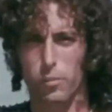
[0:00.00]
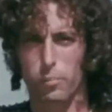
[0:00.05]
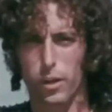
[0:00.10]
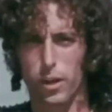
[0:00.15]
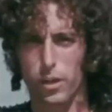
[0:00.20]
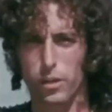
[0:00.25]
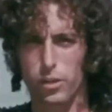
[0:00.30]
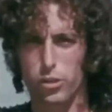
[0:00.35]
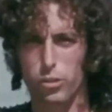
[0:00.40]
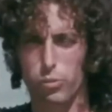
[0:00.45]

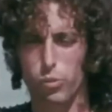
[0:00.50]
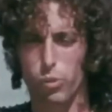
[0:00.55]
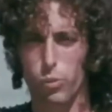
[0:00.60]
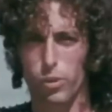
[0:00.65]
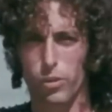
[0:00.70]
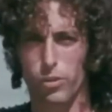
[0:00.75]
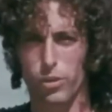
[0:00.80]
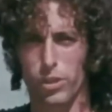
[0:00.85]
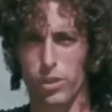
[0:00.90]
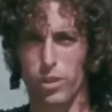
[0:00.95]
pilots were
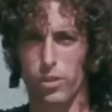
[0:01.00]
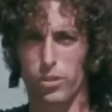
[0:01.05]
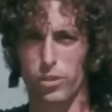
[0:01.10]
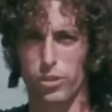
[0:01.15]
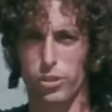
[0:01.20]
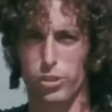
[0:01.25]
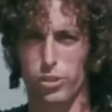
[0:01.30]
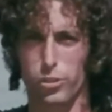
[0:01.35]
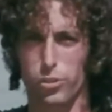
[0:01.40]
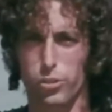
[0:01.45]
wearing
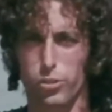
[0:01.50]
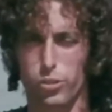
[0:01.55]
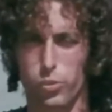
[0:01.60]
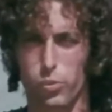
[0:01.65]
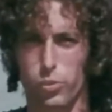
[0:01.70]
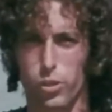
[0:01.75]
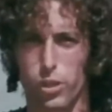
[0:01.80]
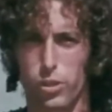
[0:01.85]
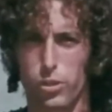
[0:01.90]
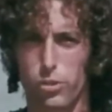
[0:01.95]
orange suits
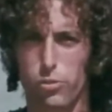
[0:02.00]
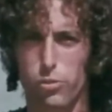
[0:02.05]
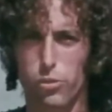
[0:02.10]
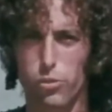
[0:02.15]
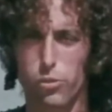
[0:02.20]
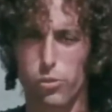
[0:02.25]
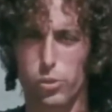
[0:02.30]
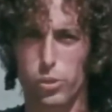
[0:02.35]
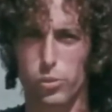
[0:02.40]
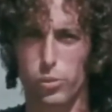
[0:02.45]
while the crew
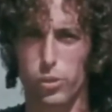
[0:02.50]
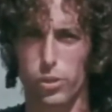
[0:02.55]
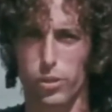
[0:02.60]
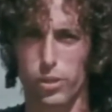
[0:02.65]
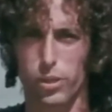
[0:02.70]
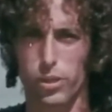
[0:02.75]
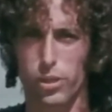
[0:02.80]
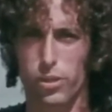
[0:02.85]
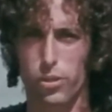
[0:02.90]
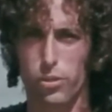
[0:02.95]
was
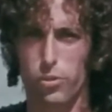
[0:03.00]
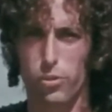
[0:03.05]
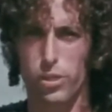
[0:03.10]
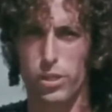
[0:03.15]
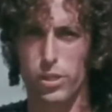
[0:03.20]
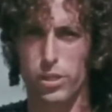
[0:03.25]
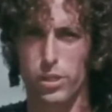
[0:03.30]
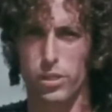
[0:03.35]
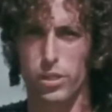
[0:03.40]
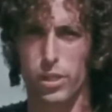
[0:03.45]
wearing
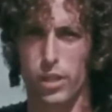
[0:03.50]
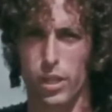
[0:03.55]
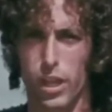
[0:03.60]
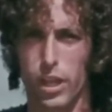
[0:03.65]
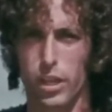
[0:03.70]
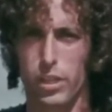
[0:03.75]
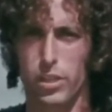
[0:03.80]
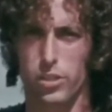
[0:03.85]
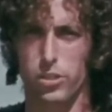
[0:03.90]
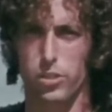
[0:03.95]
green
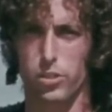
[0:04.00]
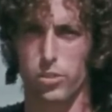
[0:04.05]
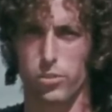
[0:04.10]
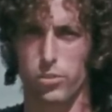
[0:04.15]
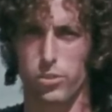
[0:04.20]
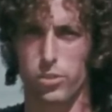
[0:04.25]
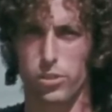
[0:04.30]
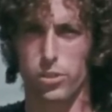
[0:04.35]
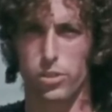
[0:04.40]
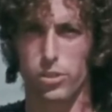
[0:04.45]
khaki
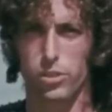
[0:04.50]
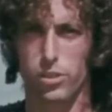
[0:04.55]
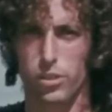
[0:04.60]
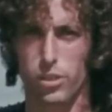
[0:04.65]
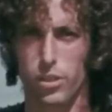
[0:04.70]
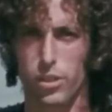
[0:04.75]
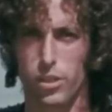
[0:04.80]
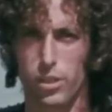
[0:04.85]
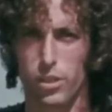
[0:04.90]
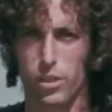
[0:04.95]
suits.
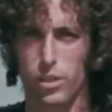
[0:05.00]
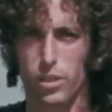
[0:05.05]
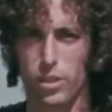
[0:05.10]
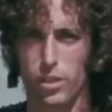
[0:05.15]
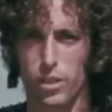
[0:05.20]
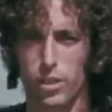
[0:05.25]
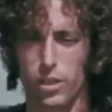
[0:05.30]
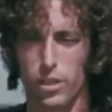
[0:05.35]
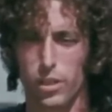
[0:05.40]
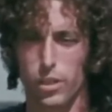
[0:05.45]

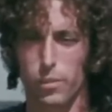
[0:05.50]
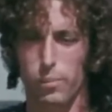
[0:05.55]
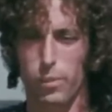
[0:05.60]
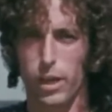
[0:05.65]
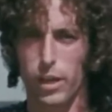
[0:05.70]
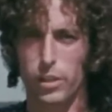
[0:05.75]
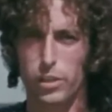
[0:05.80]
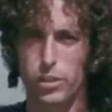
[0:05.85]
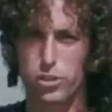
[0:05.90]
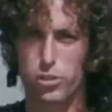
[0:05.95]
The
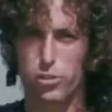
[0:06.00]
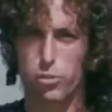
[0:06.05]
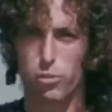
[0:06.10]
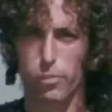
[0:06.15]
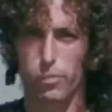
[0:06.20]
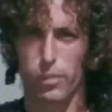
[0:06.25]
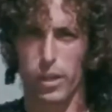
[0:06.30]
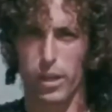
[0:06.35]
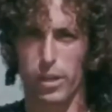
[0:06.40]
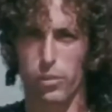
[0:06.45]
pilots, to a
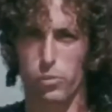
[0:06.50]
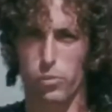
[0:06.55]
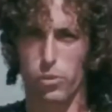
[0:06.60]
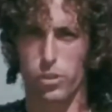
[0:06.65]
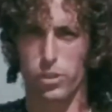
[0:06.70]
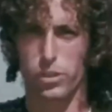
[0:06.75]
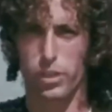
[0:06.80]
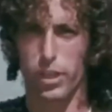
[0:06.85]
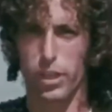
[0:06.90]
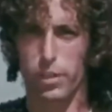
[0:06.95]
man, were
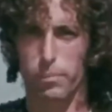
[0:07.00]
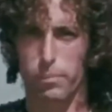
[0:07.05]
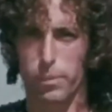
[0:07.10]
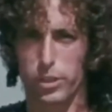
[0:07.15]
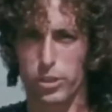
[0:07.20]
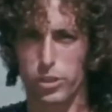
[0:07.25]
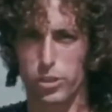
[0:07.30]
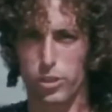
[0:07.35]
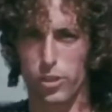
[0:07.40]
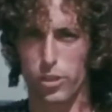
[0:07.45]
attacked by
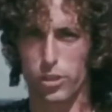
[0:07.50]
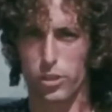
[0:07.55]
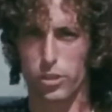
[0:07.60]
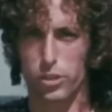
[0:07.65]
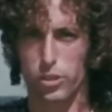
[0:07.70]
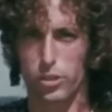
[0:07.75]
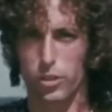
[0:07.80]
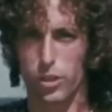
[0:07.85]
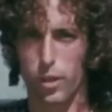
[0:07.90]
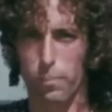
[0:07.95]

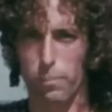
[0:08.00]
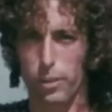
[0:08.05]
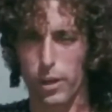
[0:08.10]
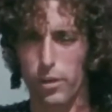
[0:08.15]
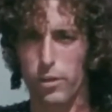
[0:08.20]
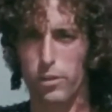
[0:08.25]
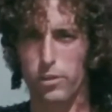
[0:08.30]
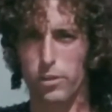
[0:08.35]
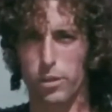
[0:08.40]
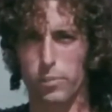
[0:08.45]
sharks
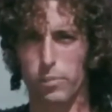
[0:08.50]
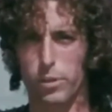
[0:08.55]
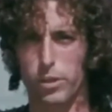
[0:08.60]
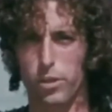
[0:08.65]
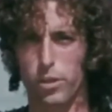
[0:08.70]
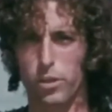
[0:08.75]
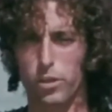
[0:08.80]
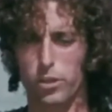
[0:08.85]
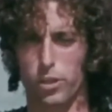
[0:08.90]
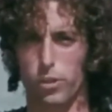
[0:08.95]
apparently
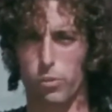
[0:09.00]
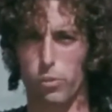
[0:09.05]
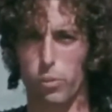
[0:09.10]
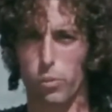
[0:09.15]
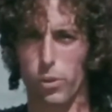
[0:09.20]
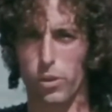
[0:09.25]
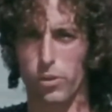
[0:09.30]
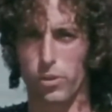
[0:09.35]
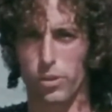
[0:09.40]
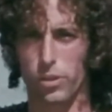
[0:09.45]
because they were
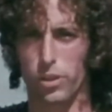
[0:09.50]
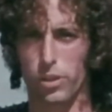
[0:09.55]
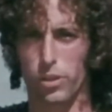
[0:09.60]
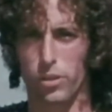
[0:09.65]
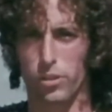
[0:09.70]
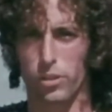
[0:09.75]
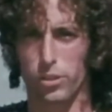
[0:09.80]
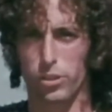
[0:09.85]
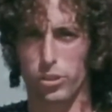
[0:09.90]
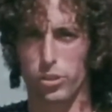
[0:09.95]
wearing the
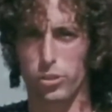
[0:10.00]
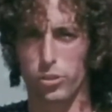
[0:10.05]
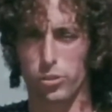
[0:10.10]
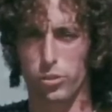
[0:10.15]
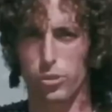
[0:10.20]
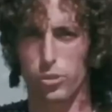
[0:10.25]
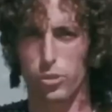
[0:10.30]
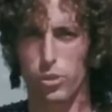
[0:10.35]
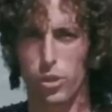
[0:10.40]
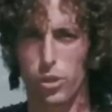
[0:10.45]
orange
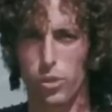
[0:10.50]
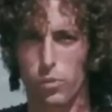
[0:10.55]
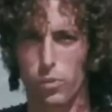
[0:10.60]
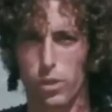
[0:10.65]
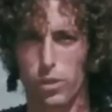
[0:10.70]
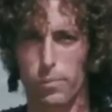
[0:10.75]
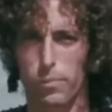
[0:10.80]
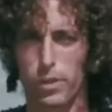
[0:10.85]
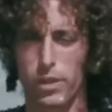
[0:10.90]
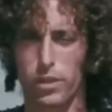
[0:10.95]
suits, while
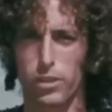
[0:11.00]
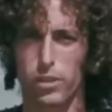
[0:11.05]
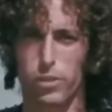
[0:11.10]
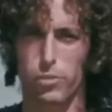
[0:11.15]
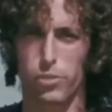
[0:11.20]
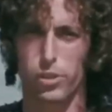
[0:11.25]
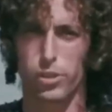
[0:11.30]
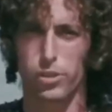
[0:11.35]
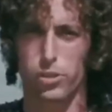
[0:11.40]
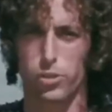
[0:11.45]
the men in the
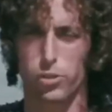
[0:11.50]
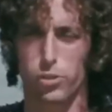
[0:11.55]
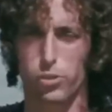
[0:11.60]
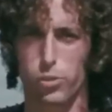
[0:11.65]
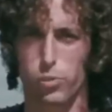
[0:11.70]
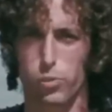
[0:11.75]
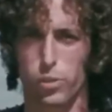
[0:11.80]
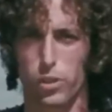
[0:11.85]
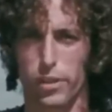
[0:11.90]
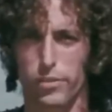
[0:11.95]
green
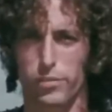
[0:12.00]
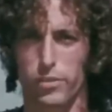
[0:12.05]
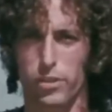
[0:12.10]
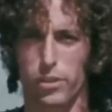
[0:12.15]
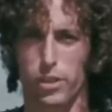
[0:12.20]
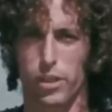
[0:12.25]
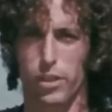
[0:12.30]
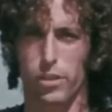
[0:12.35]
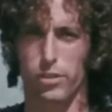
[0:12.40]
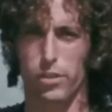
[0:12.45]
suits were left
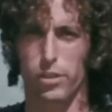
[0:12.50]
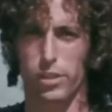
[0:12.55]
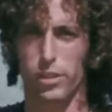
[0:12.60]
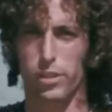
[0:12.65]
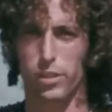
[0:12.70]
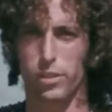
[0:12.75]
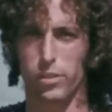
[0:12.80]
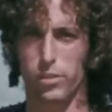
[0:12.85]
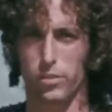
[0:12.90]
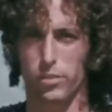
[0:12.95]
entirely
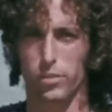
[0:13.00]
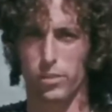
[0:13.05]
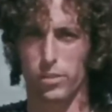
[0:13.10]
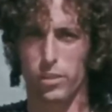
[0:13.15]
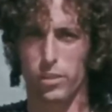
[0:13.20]
alone.